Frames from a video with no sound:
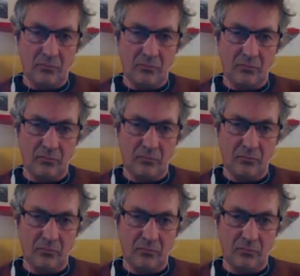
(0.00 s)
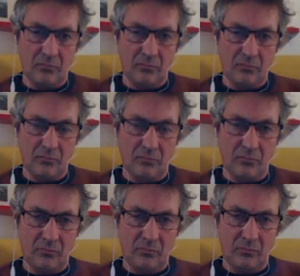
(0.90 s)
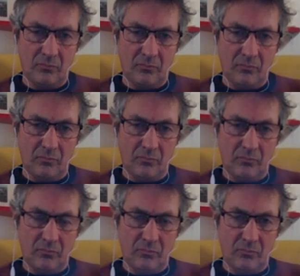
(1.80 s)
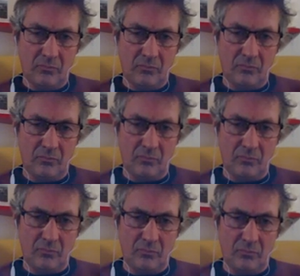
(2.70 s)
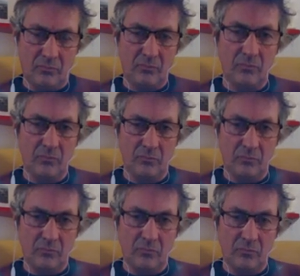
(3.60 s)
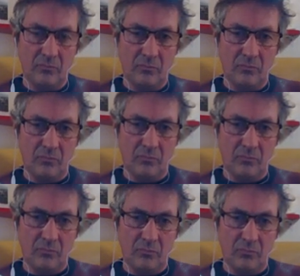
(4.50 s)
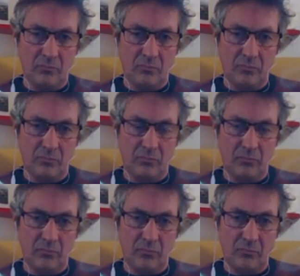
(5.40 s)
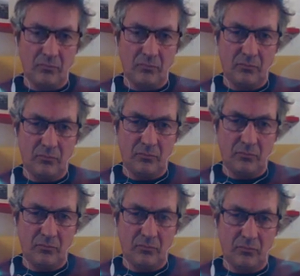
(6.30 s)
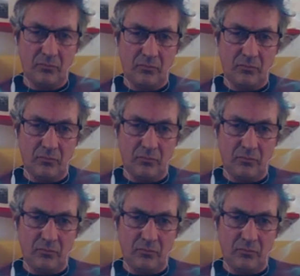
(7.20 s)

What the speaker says: (silent)